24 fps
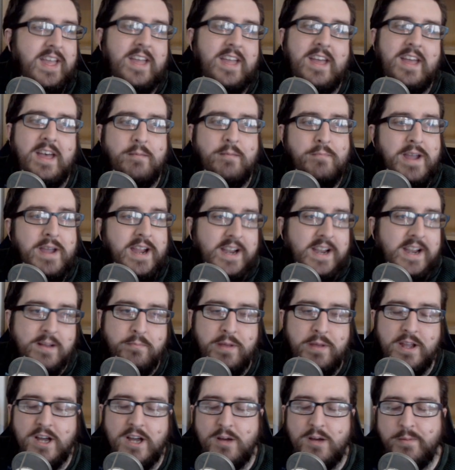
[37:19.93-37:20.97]
Making a
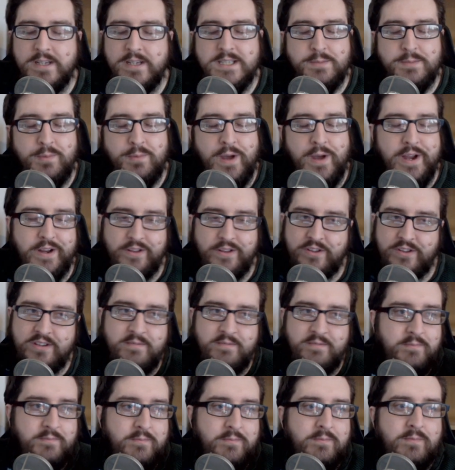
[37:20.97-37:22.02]
big army of spiders
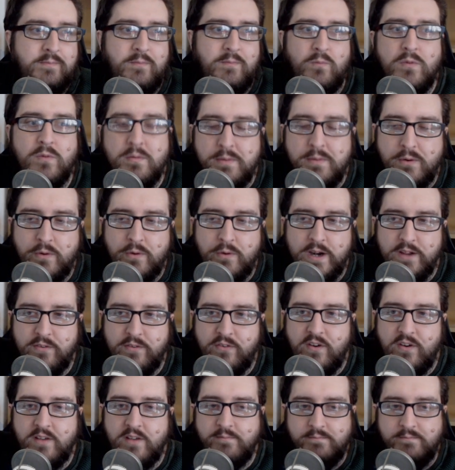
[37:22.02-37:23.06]
would be really
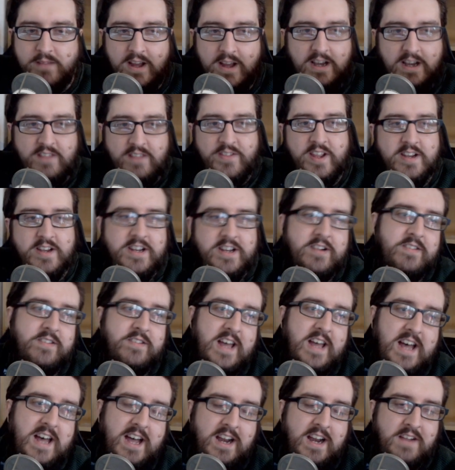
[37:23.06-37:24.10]
fun. I love the idea of
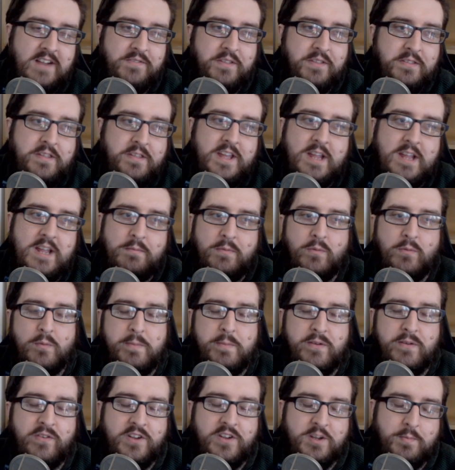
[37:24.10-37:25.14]
that. I love the theme. Would
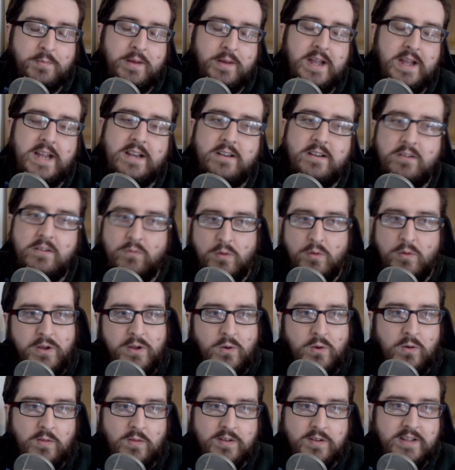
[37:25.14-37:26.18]
be fun to paint. Would be
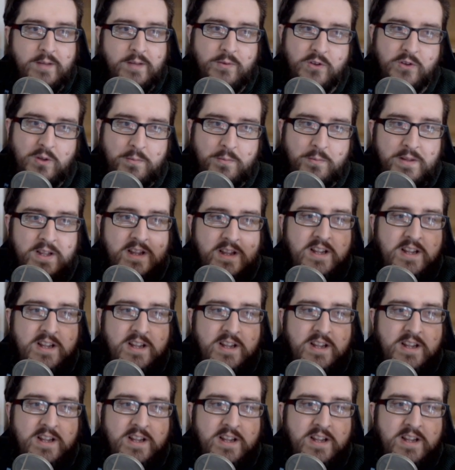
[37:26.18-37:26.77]
cool on the tabletop.